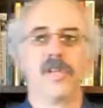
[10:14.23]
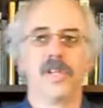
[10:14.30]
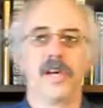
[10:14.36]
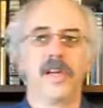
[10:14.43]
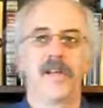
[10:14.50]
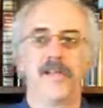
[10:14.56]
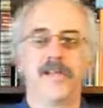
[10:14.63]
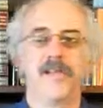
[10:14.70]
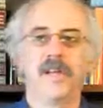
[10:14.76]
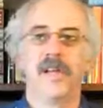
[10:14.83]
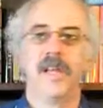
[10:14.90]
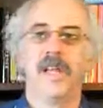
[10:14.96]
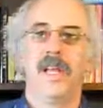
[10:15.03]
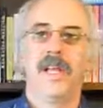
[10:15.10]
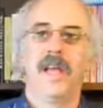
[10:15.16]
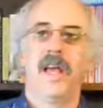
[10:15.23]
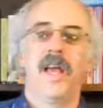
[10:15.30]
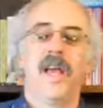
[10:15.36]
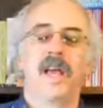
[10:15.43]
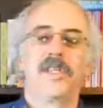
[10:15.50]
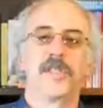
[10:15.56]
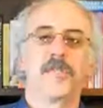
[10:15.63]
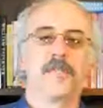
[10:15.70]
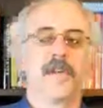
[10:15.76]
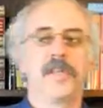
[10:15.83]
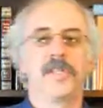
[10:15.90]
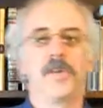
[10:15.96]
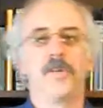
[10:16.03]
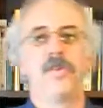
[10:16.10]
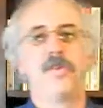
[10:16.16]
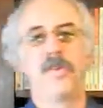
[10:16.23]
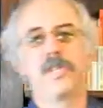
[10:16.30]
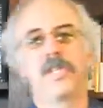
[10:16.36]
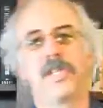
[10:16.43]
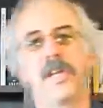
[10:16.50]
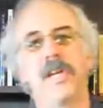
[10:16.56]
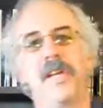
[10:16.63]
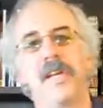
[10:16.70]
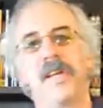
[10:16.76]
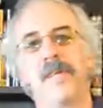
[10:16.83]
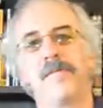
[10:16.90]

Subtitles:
life. As Plato once said,